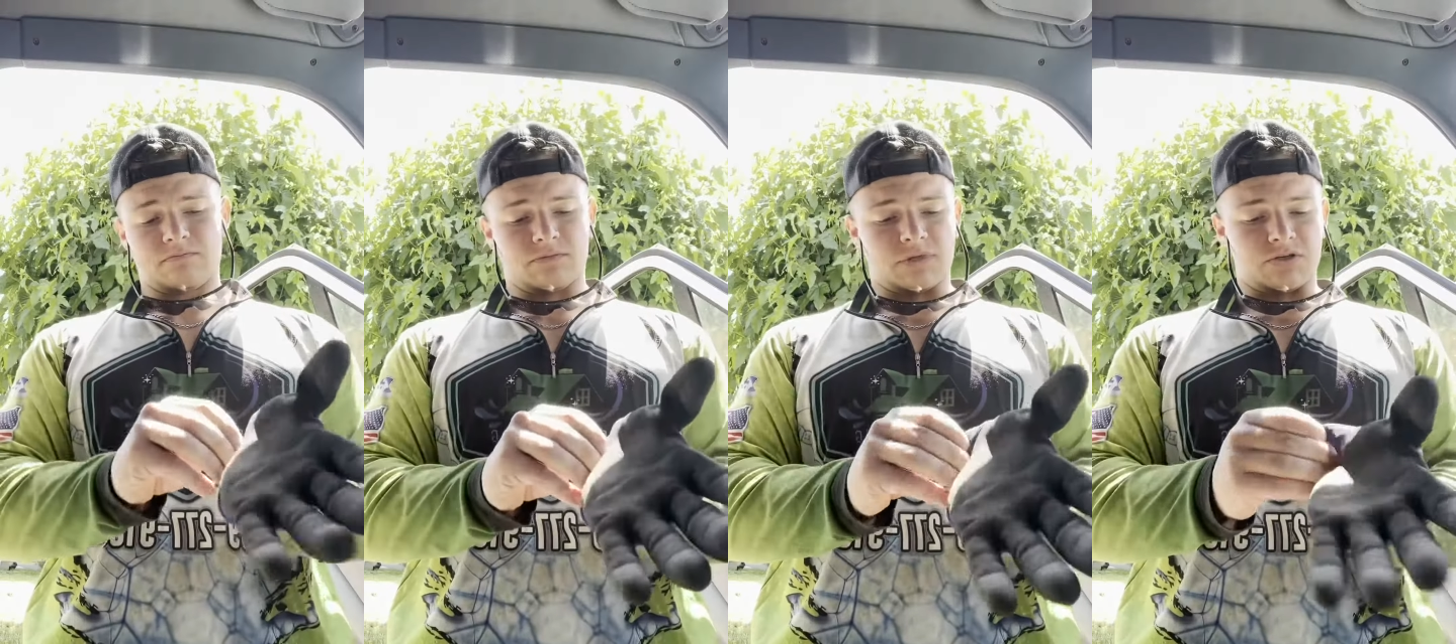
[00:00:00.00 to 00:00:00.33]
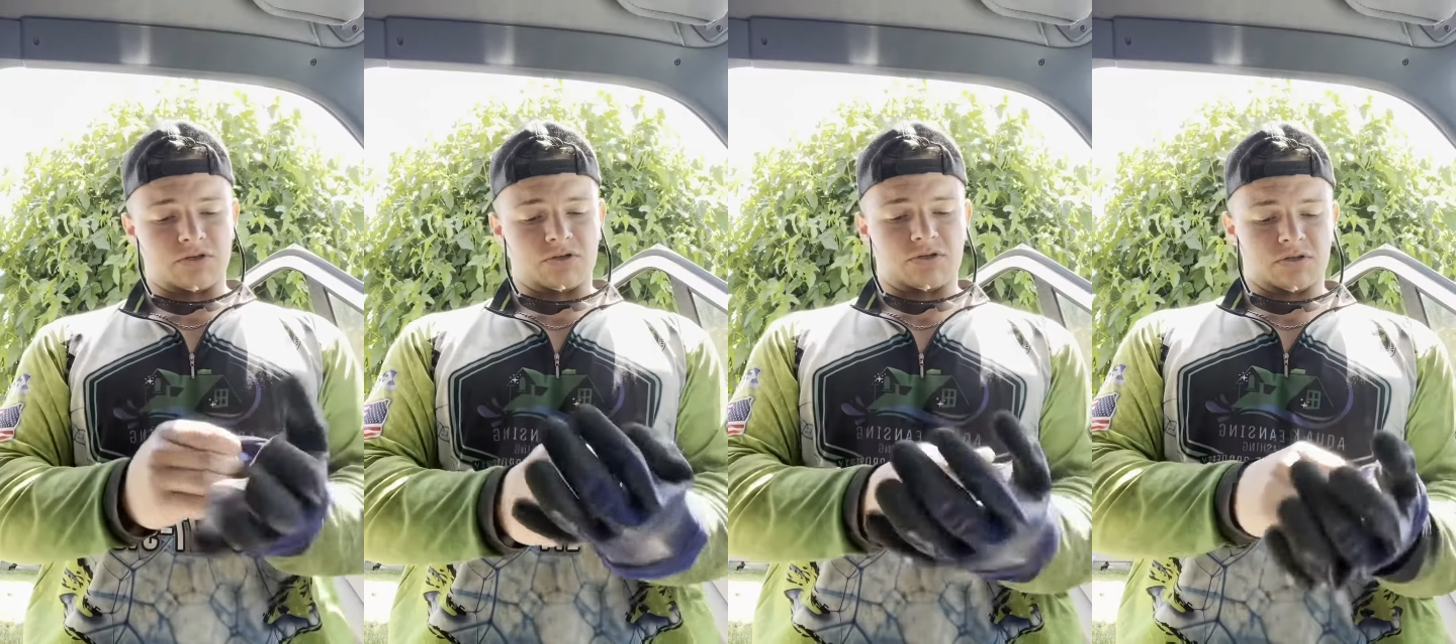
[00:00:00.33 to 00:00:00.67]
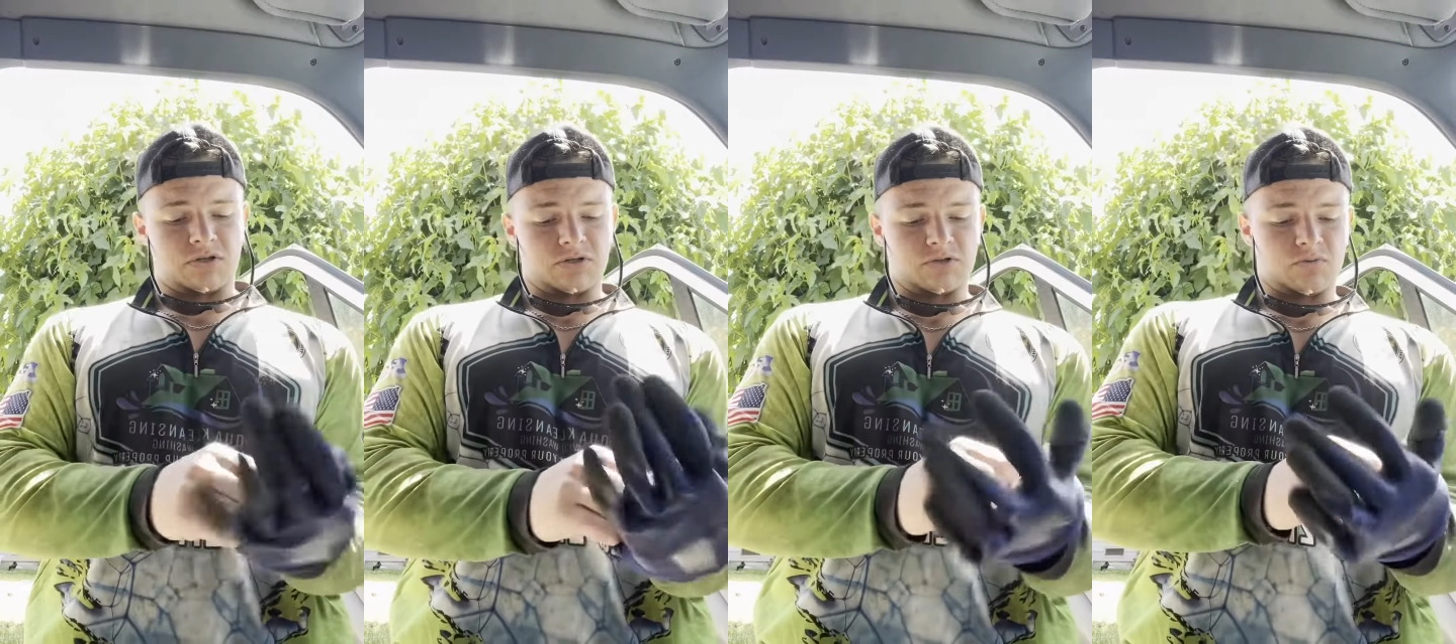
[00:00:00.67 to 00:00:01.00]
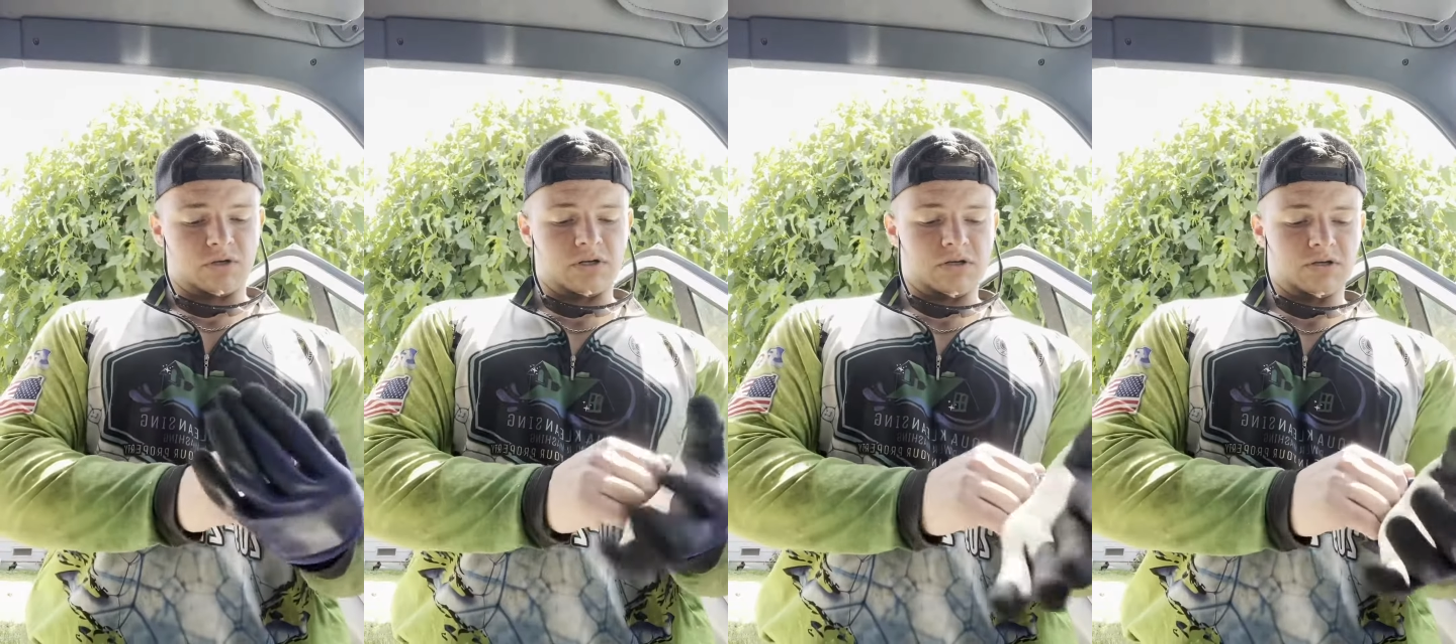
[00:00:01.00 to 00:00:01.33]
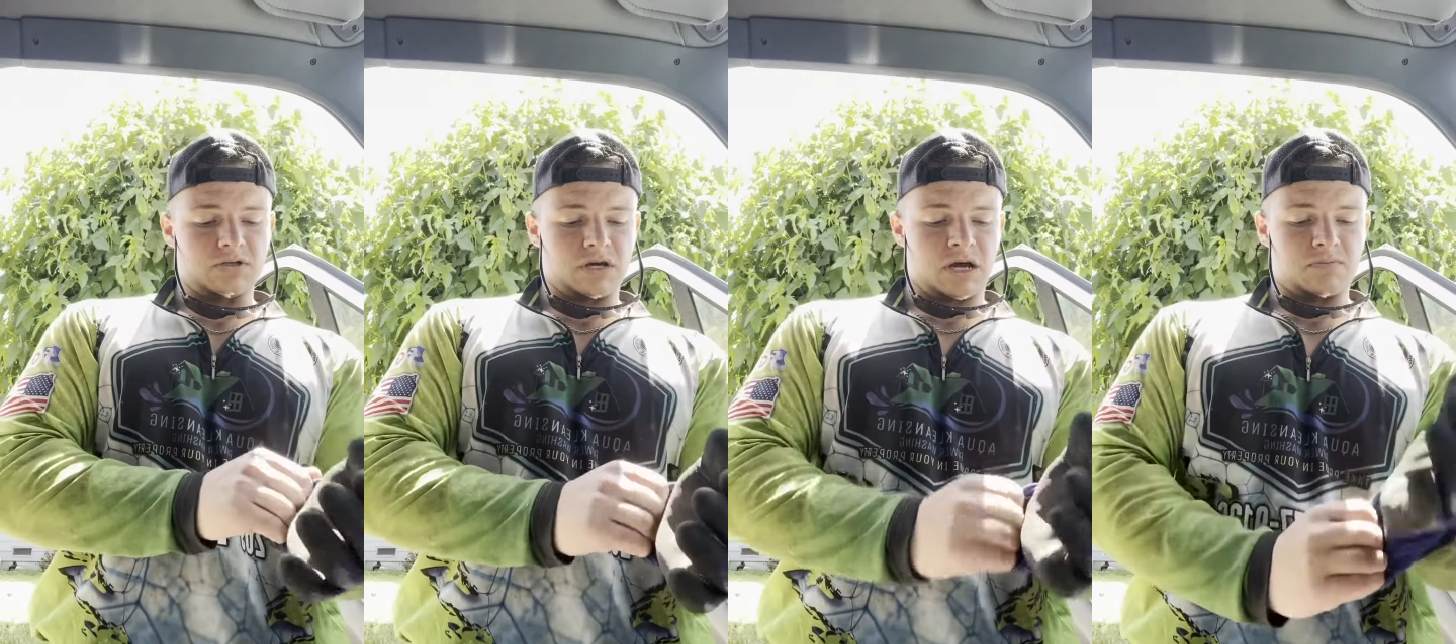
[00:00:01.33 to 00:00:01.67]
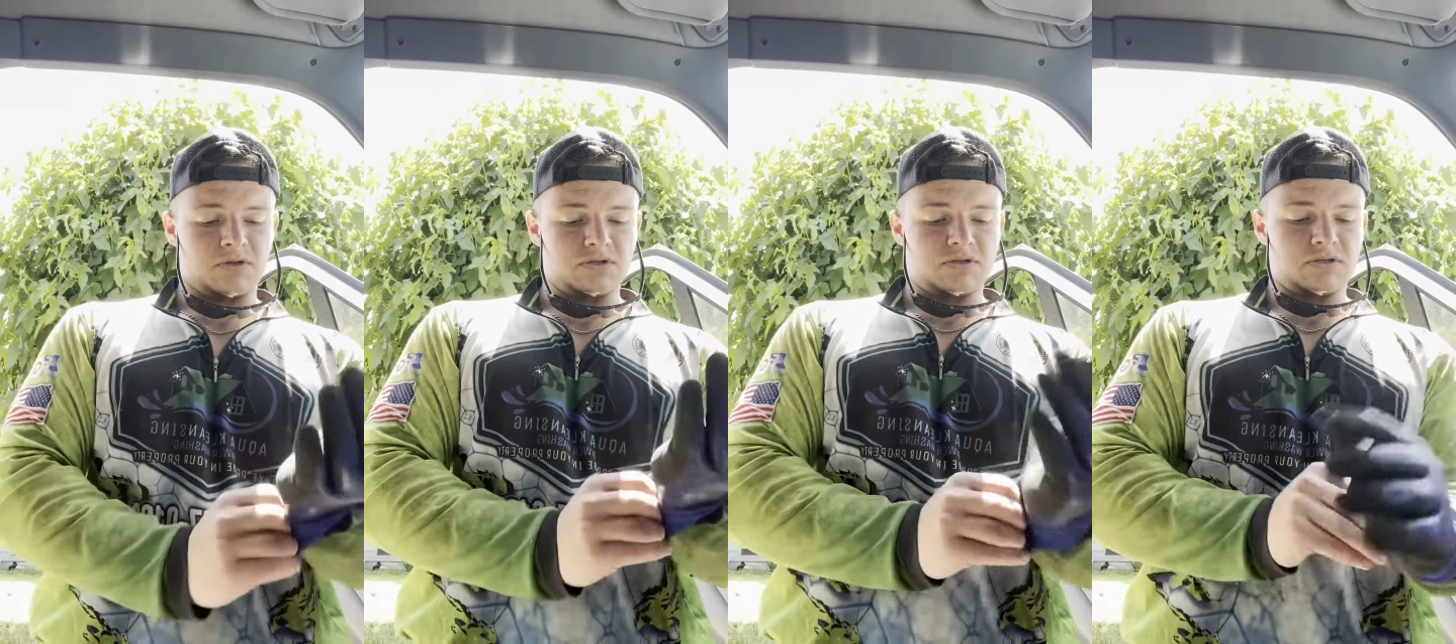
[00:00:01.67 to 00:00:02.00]
That's just what it is. It
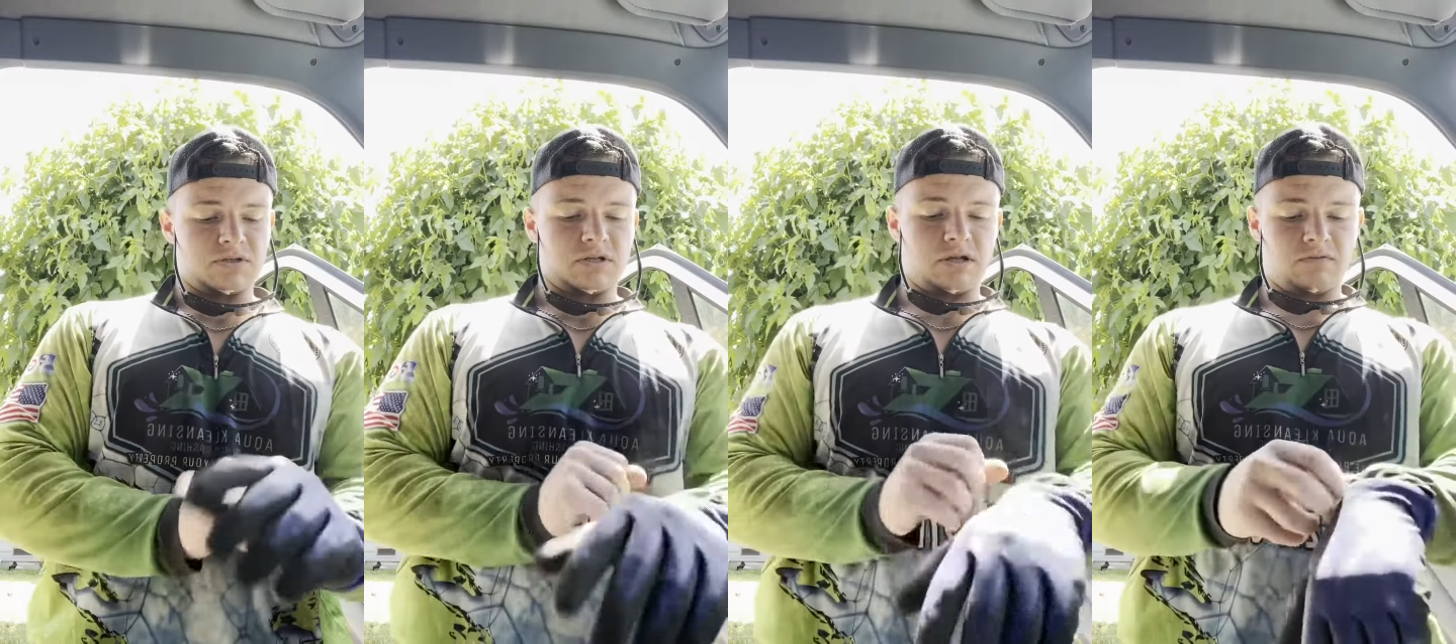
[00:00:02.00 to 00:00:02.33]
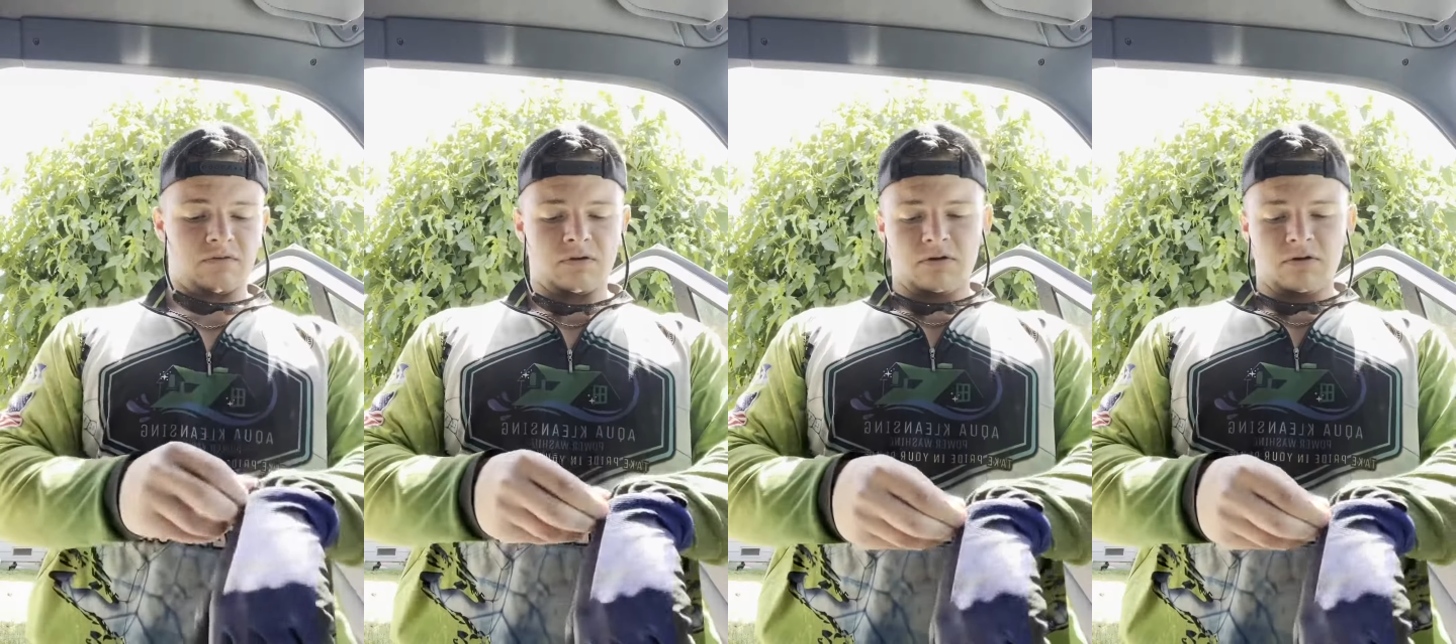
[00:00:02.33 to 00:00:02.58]
happens in life.